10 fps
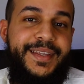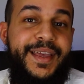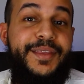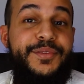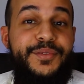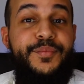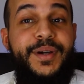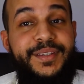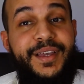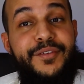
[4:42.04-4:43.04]
And
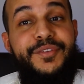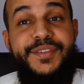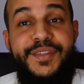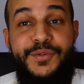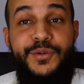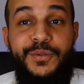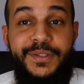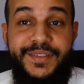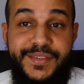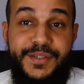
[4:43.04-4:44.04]
by having this hole
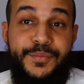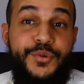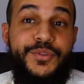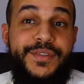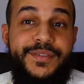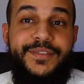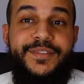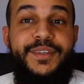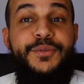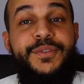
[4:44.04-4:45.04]
in their boats,
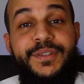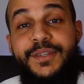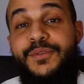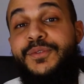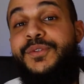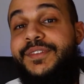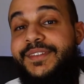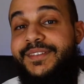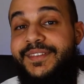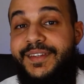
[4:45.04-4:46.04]
he will not
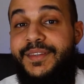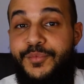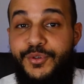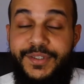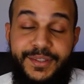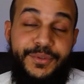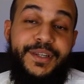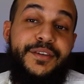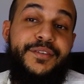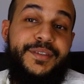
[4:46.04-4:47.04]
take the boat and will
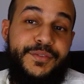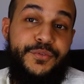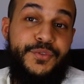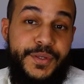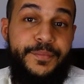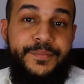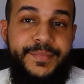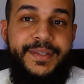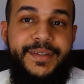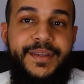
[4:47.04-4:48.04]
leave it for them.
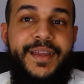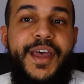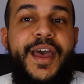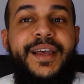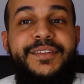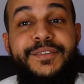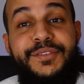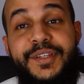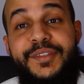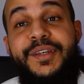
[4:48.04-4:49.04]
And
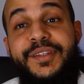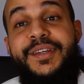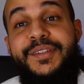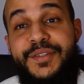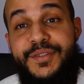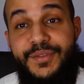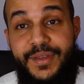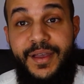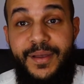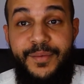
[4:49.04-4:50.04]
that's
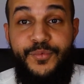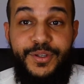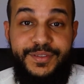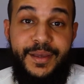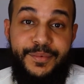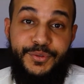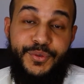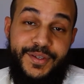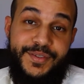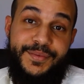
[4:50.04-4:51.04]
what happened to
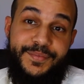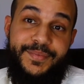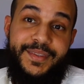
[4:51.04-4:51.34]
us.